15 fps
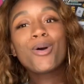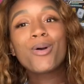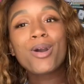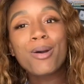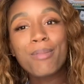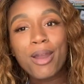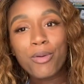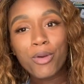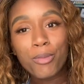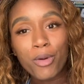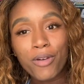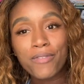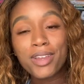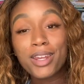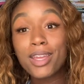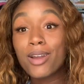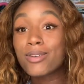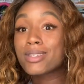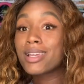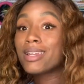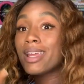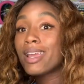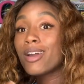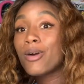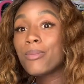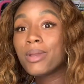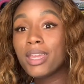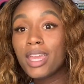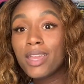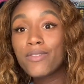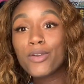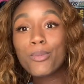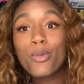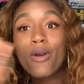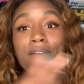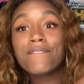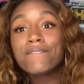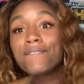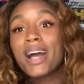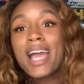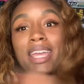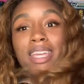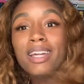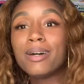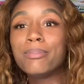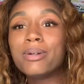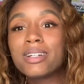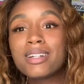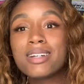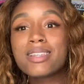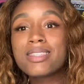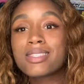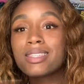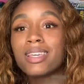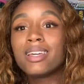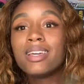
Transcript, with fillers: gonna come back with more videos, and they're gonna be even more fire because